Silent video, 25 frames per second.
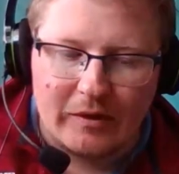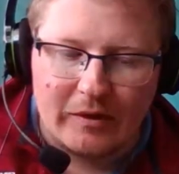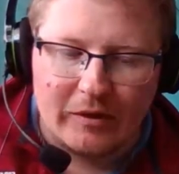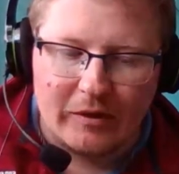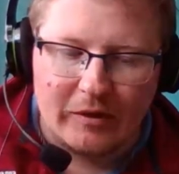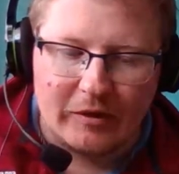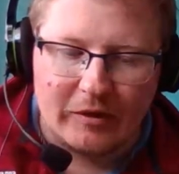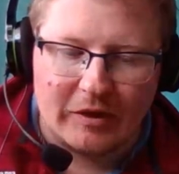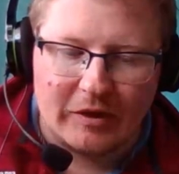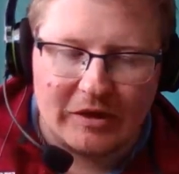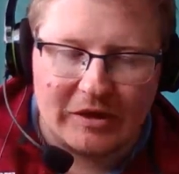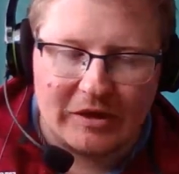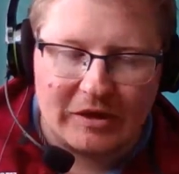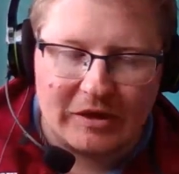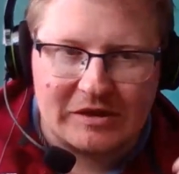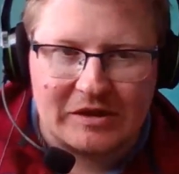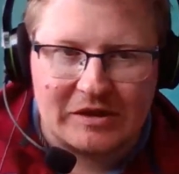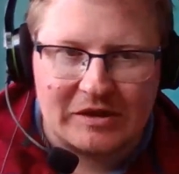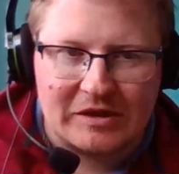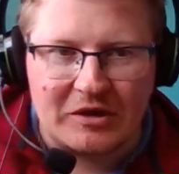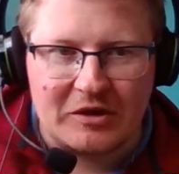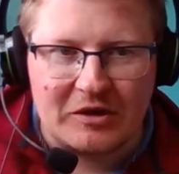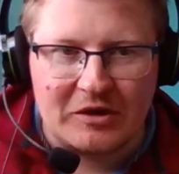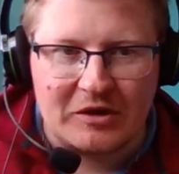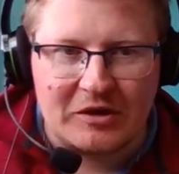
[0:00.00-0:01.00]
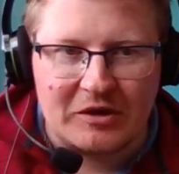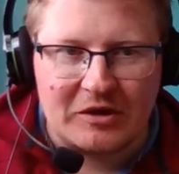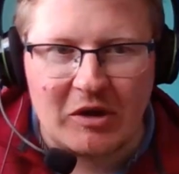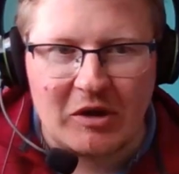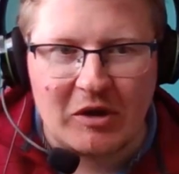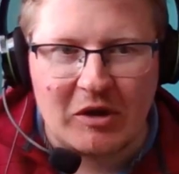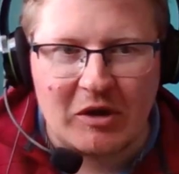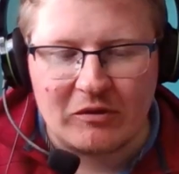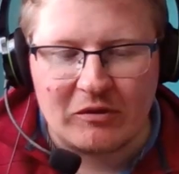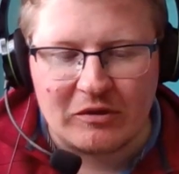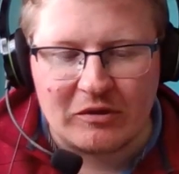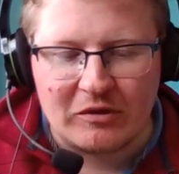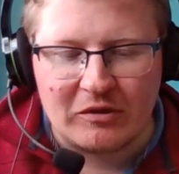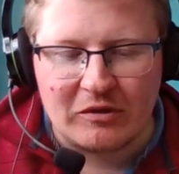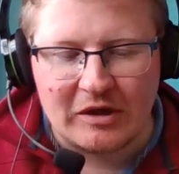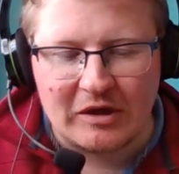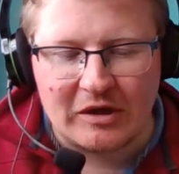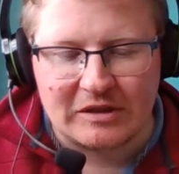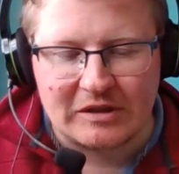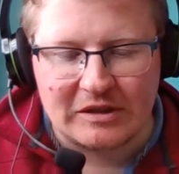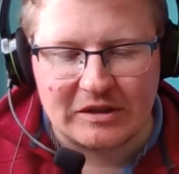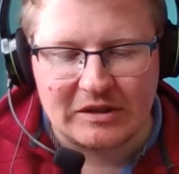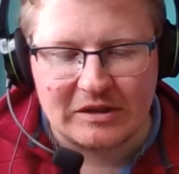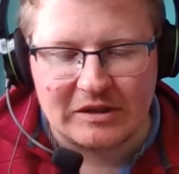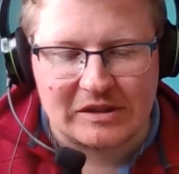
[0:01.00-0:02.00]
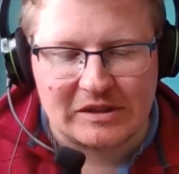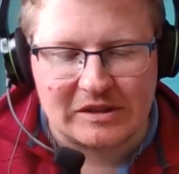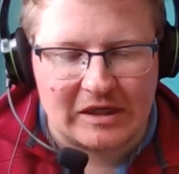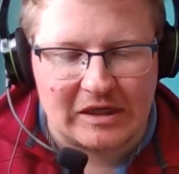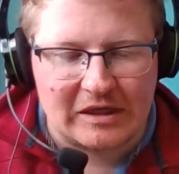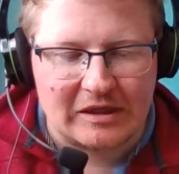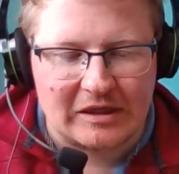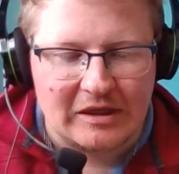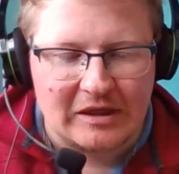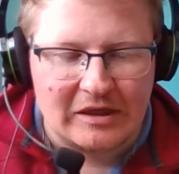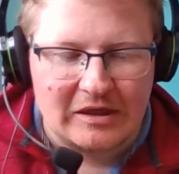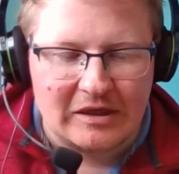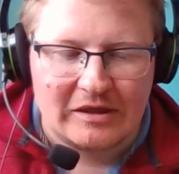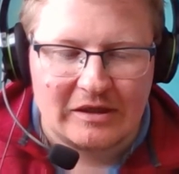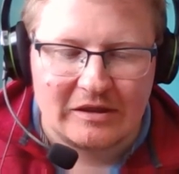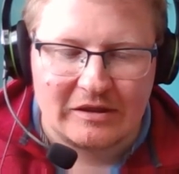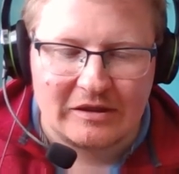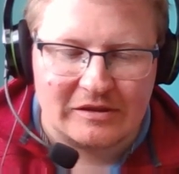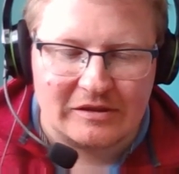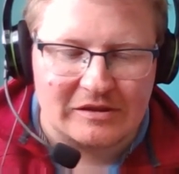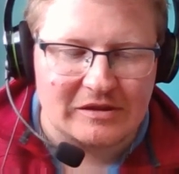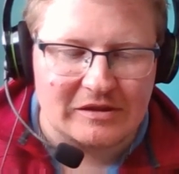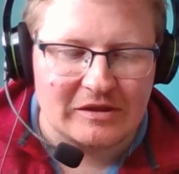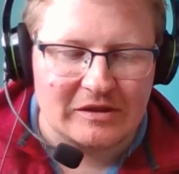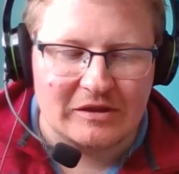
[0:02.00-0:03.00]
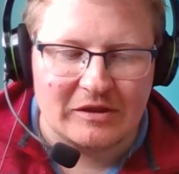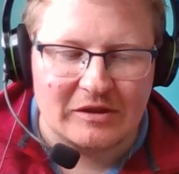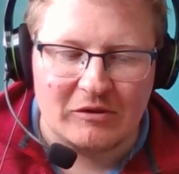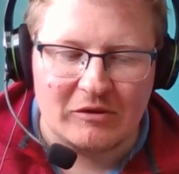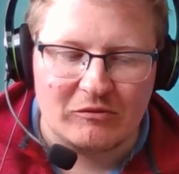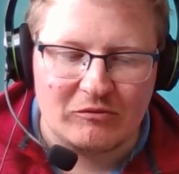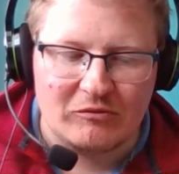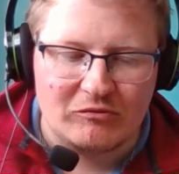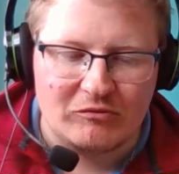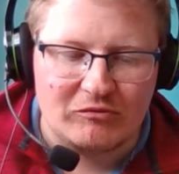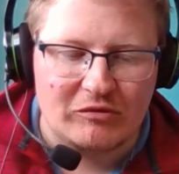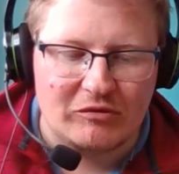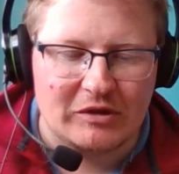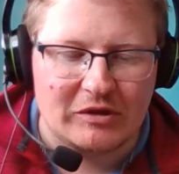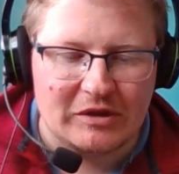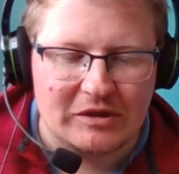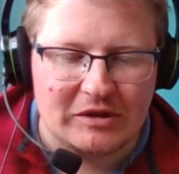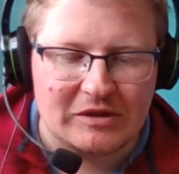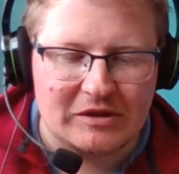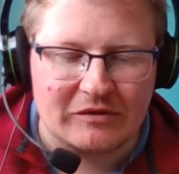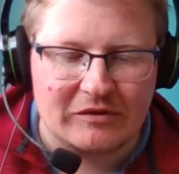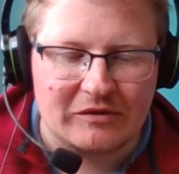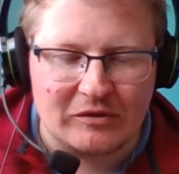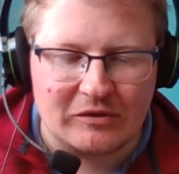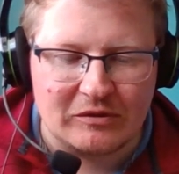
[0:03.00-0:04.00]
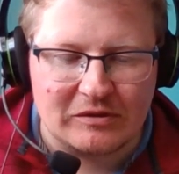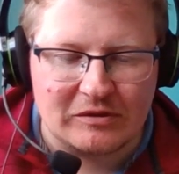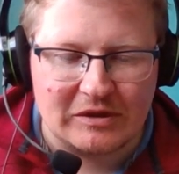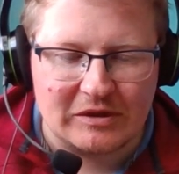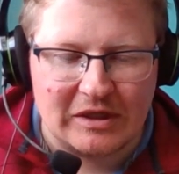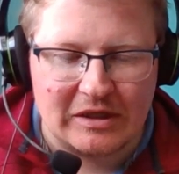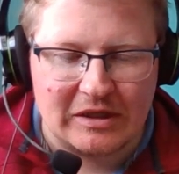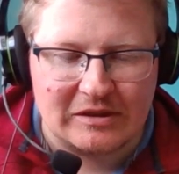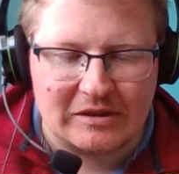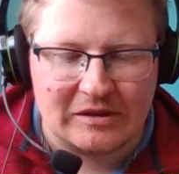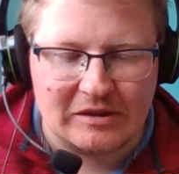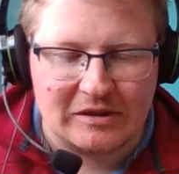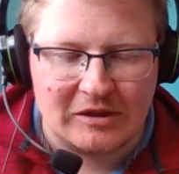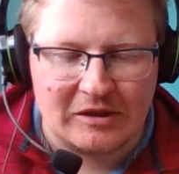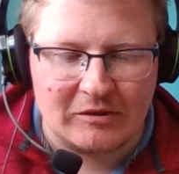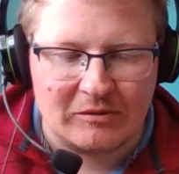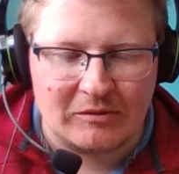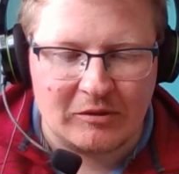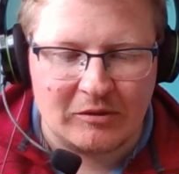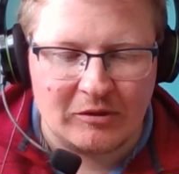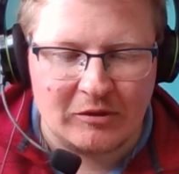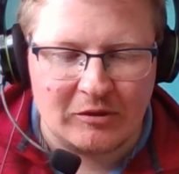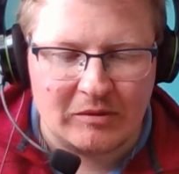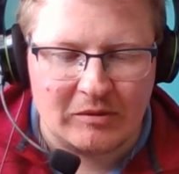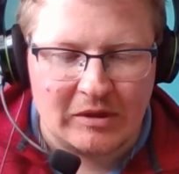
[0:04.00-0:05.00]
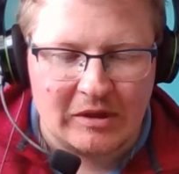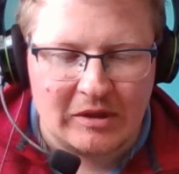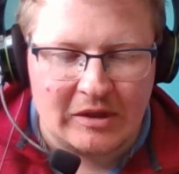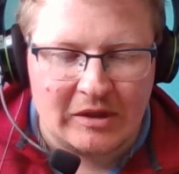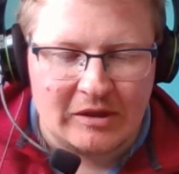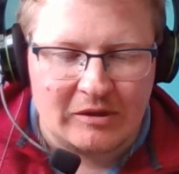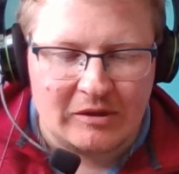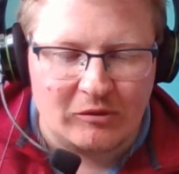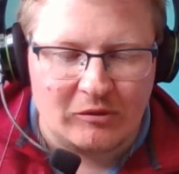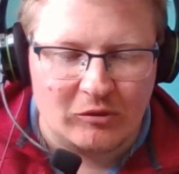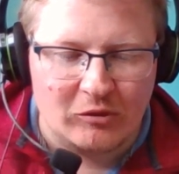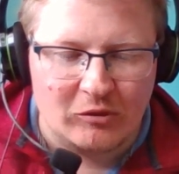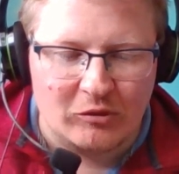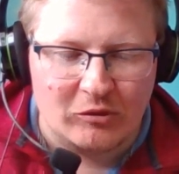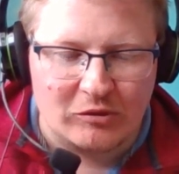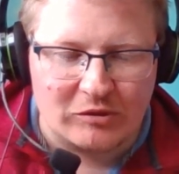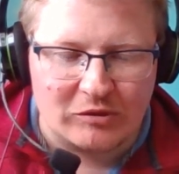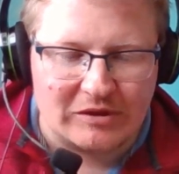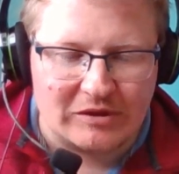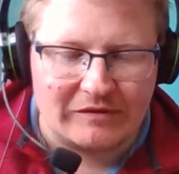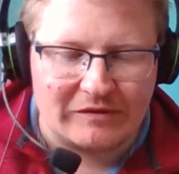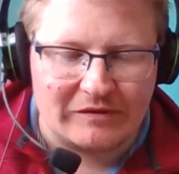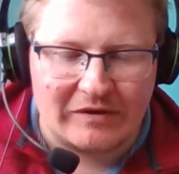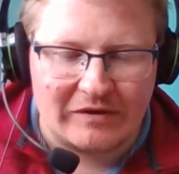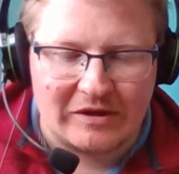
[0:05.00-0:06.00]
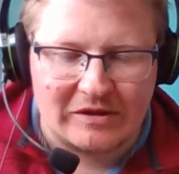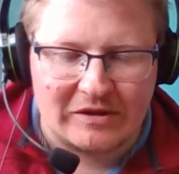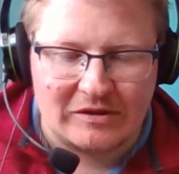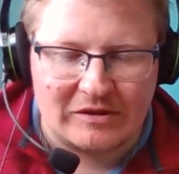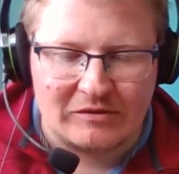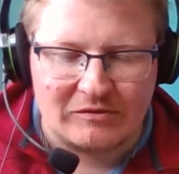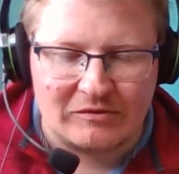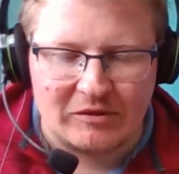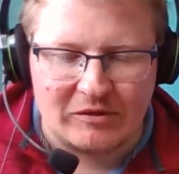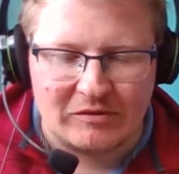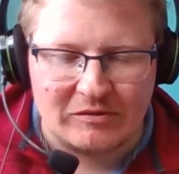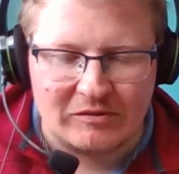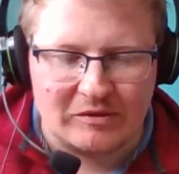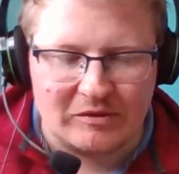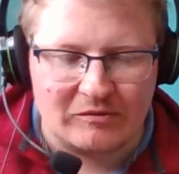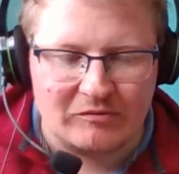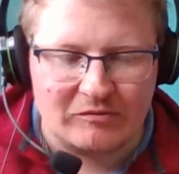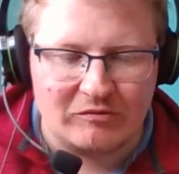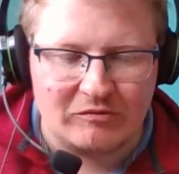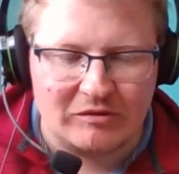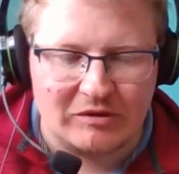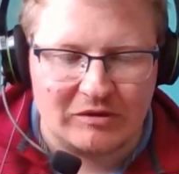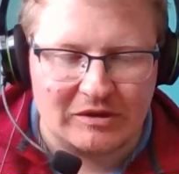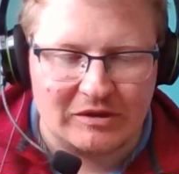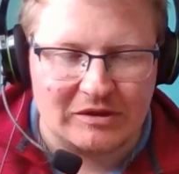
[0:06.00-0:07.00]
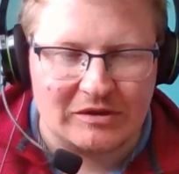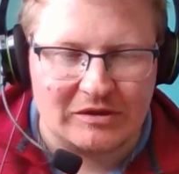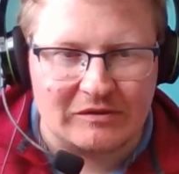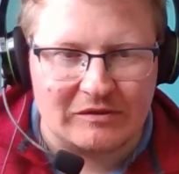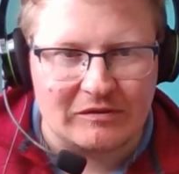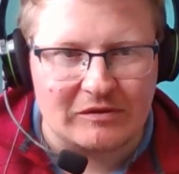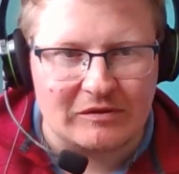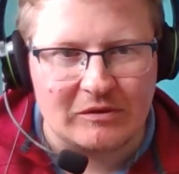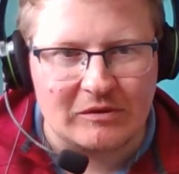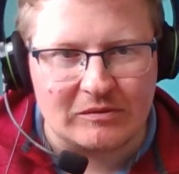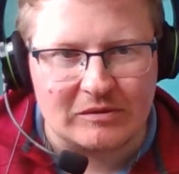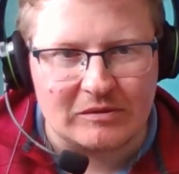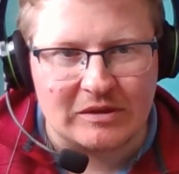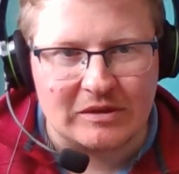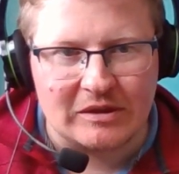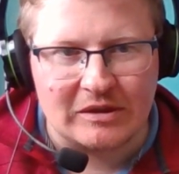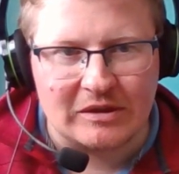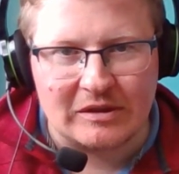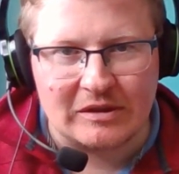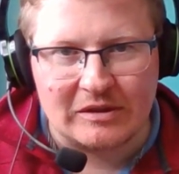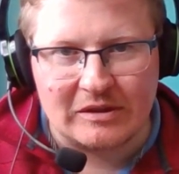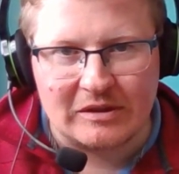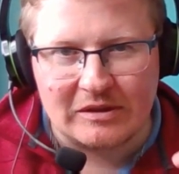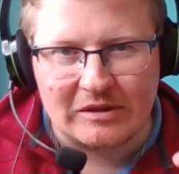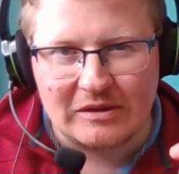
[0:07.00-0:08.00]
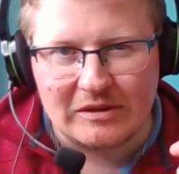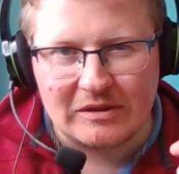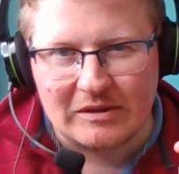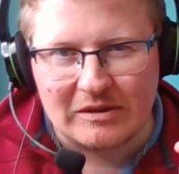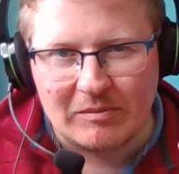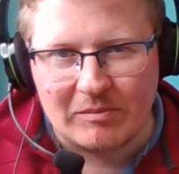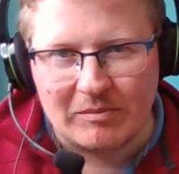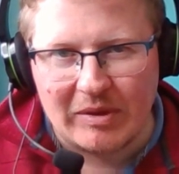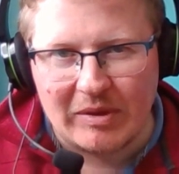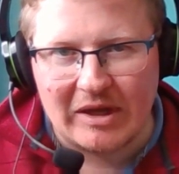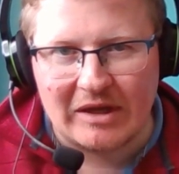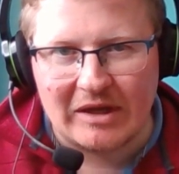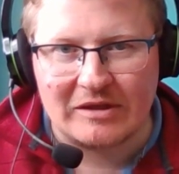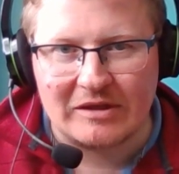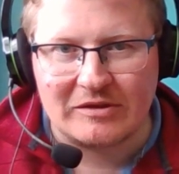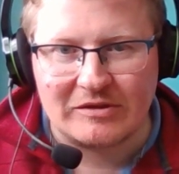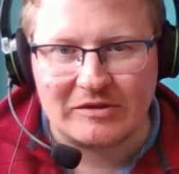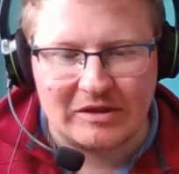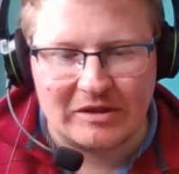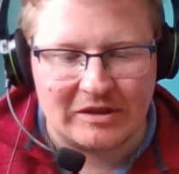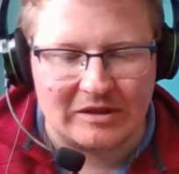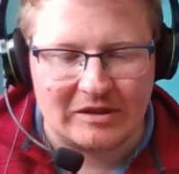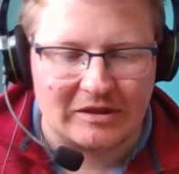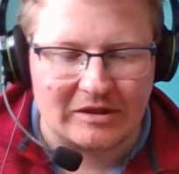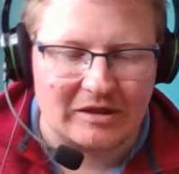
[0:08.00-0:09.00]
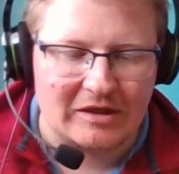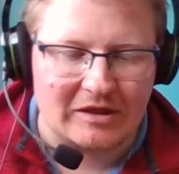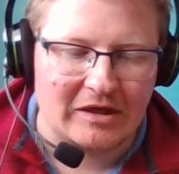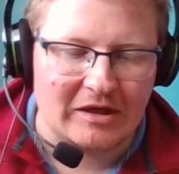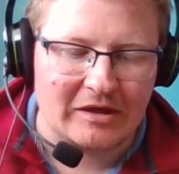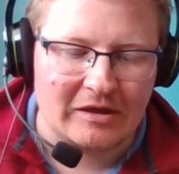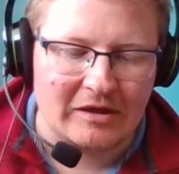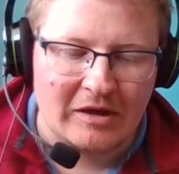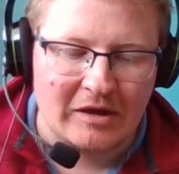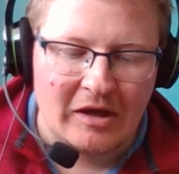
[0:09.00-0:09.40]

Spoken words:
Okay, this is another 12 on 13 attack. You can see really difficult to get to Town Hall. Loads of defences around it, really difficult to penetrate in and get.